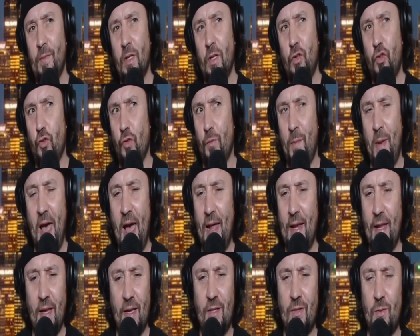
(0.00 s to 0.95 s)

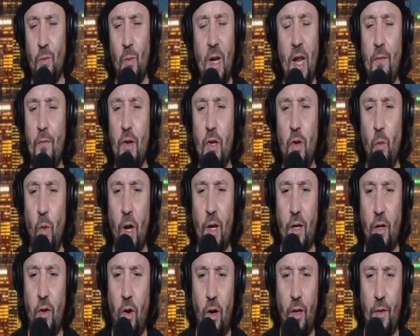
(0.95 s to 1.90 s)
dramatics, whatever you want to
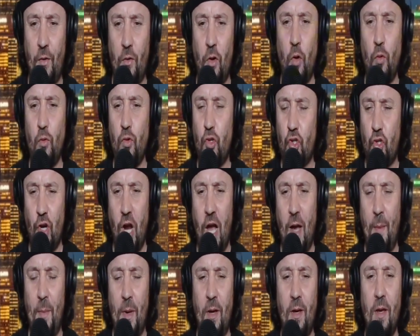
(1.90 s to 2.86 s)
call it, their own
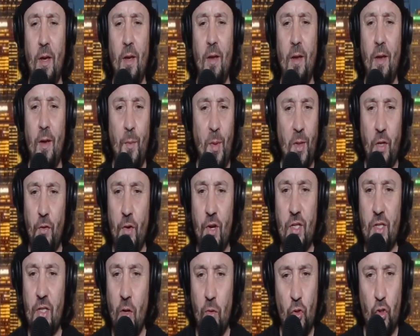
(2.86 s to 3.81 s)
drama. But there is
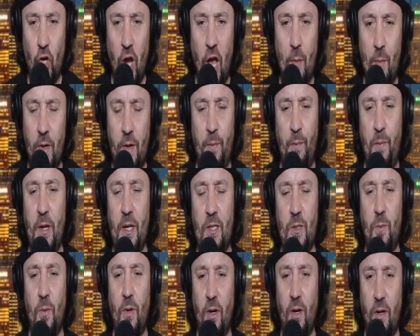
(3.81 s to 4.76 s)
no drama in
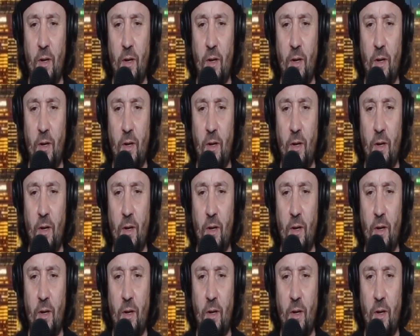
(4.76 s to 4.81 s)
Pittsburgh.